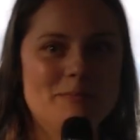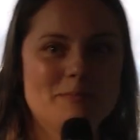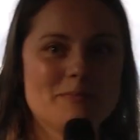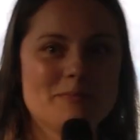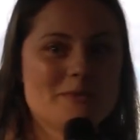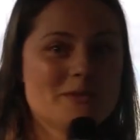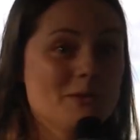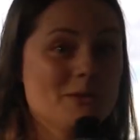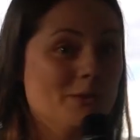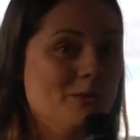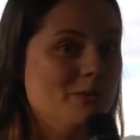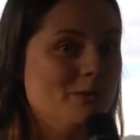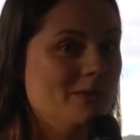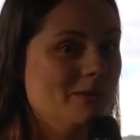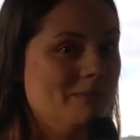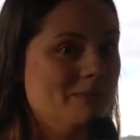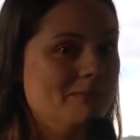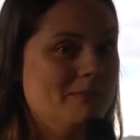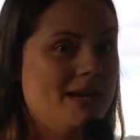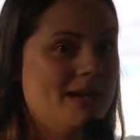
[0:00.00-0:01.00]

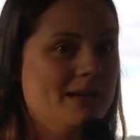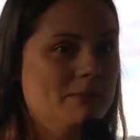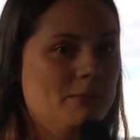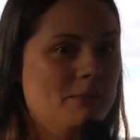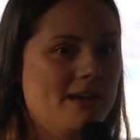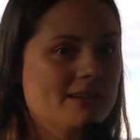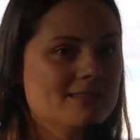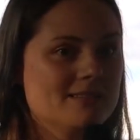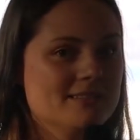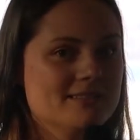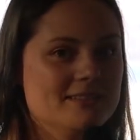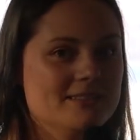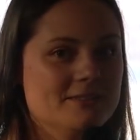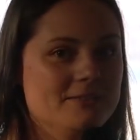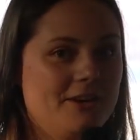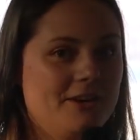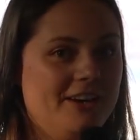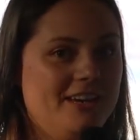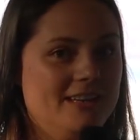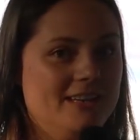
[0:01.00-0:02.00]
So my practice is
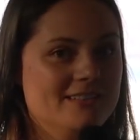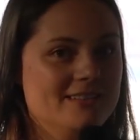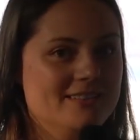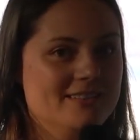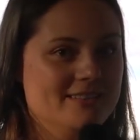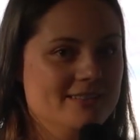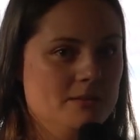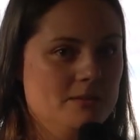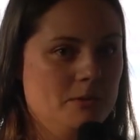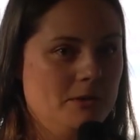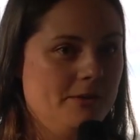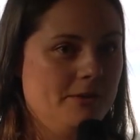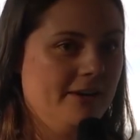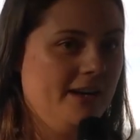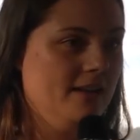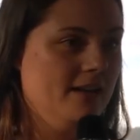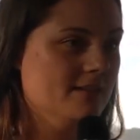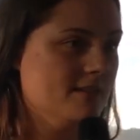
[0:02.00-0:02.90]
very interdisciplinary.